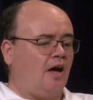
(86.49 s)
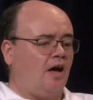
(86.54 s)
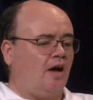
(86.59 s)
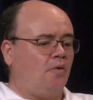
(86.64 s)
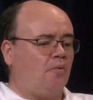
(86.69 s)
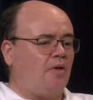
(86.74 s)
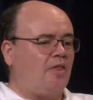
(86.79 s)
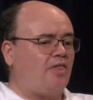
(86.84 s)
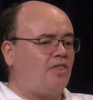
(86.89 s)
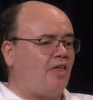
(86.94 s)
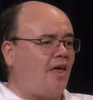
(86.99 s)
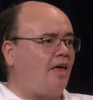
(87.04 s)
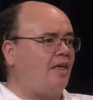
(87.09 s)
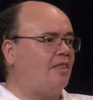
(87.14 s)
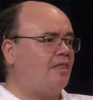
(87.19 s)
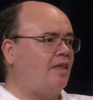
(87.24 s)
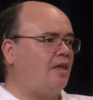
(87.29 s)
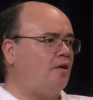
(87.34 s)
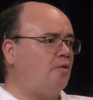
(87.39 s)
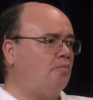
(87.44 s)
We
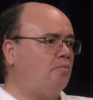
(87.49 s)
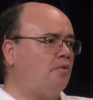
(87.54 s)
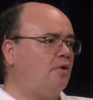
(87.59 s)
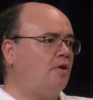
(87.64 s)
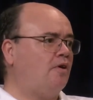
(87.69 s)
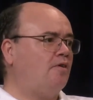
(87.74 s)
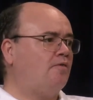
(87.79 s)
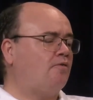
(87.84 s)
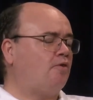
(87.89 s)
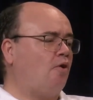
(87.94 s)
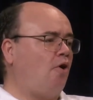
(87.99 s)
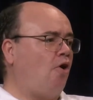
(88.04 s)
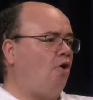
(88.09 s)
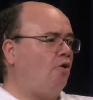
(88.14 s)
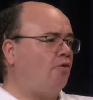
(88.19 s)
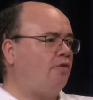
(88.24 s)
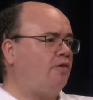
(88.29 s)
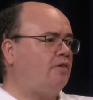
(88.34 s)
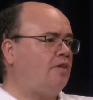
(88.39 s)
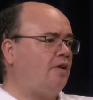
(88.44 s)
thank them for
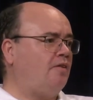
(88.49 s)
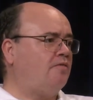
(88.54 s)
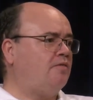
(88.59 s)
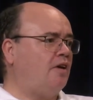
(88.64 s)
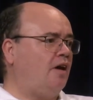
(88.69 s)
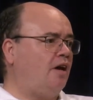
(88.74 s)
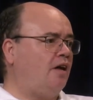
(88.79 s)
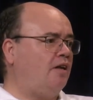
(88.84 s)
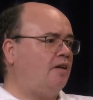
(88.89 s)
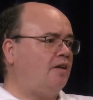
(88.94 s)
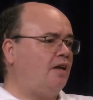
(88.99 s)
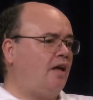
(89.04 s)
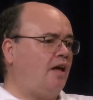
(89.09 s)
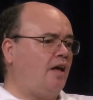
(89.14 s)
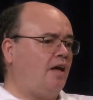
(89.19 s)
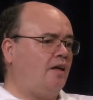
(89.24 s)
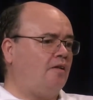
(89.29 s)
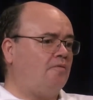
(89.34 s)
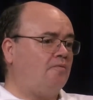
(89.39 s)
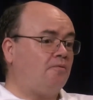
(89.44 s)
all that they've done.
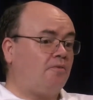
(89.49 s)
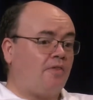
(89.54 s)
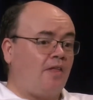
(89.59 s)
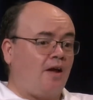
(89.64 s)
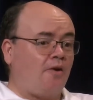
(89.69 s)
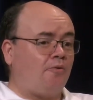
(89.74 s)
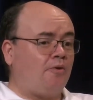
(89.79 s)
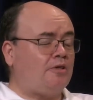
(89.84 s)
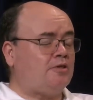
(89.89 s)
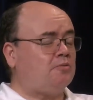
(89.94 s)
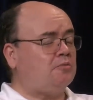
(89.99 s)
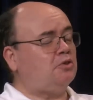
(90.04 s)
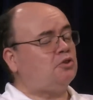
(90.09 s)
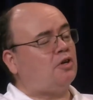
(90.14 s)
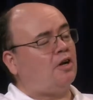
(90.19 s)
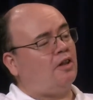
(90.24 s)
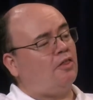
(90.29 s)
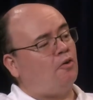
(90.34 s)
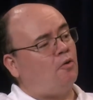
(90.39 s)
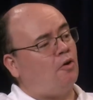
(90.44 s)
And for that reason, we
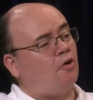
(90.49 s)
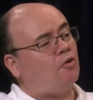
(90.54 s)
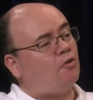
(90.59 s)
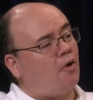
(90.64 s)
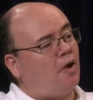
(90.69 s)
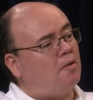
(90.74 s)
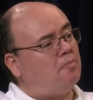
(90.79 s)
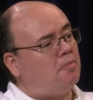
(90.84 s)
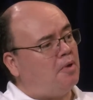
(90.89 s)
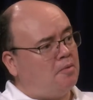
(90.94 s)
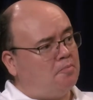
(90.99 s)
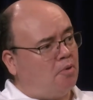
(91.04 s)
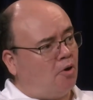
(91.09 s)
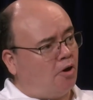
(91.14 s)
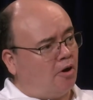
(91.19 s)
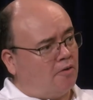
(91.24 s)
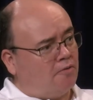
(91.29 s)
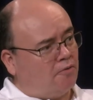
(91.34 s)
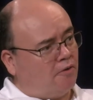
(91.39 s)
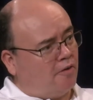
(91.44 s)
try to throw a great big
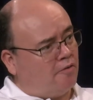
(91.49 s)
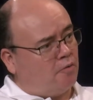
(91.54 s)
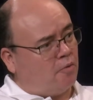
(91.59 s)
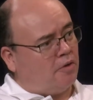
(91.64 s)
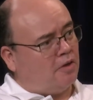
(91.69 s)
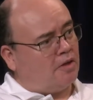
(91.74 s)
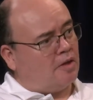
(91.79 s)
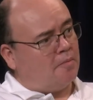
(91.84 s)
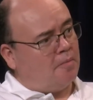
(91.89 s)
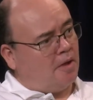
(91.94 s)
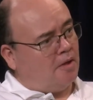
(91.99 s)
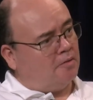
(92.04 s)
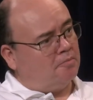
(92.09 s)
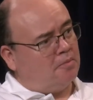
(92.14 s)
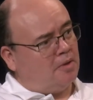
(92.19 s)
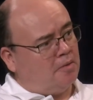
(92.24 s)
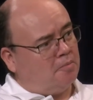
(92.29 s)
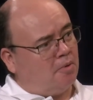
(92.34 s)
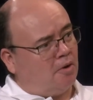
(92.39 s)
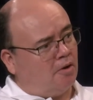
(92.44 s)
party for everyone to come out and
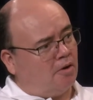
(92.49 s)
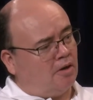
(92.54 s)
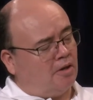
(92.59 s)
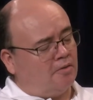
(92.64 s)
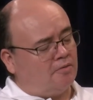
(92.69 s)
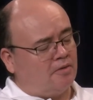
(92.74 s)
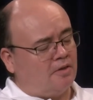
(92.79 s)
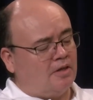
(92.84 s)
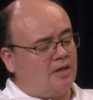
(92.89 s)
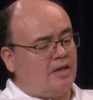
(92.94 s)
be a part of.